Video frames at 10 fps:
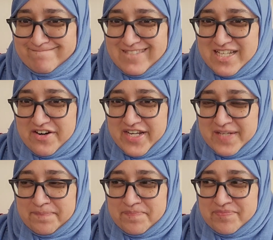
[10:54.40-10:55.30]
Sorry
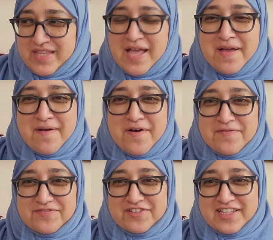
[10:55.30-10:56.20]

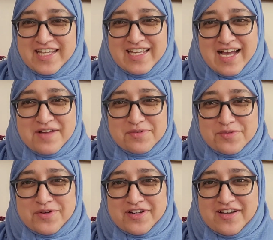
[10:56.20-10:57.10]
hopefully I
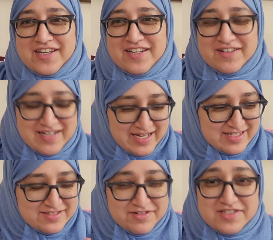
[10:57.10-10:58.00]
will work on it like
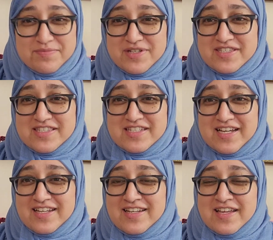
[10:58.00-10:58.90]
as soon as the Prince is
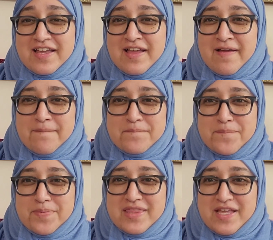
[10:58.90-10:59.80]
done.
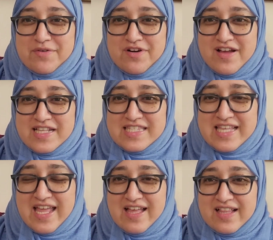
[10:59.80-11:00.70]
But they were on
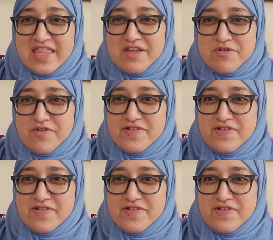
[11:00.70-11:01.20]
sale and they were